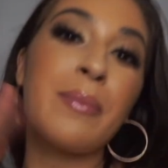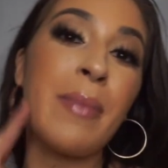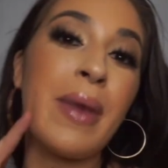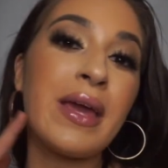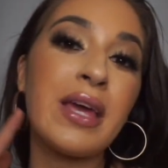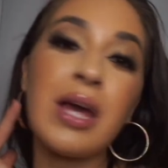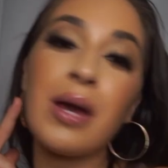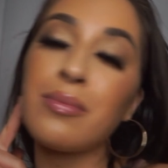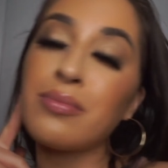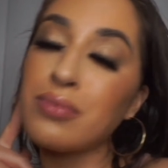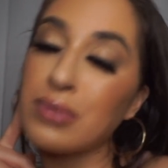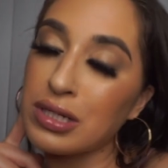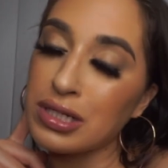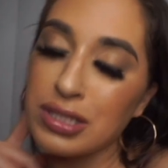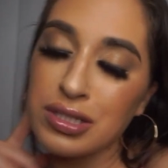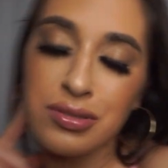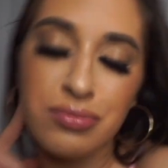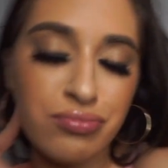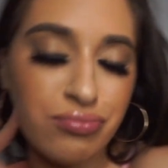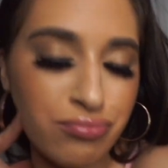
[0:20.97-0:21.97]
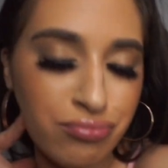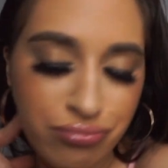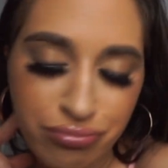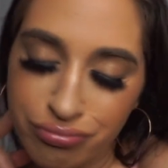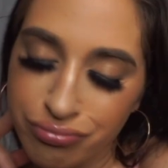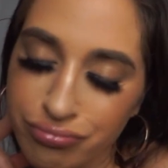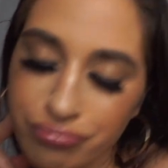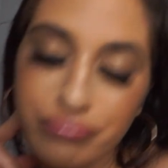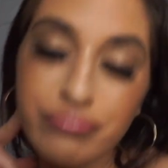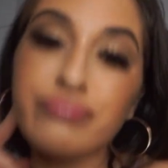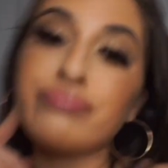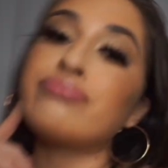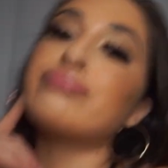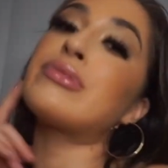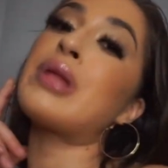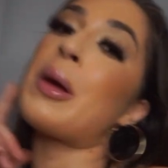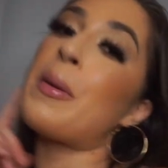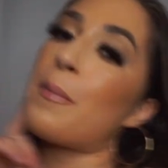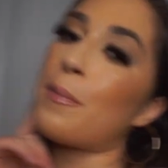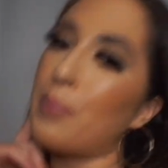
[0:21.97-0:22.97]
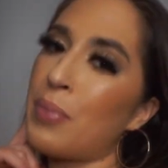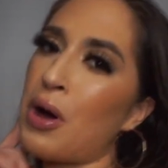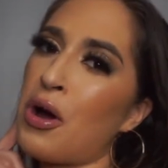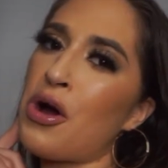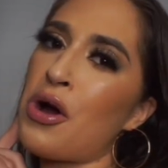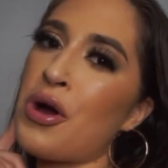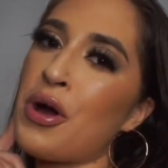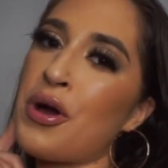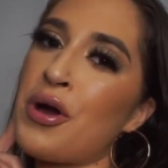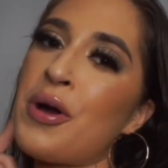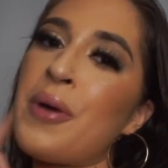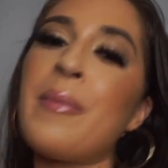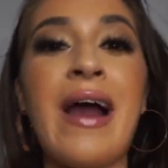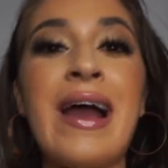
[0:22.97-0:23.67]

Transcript: Makeup is mm-mm-mm bomb.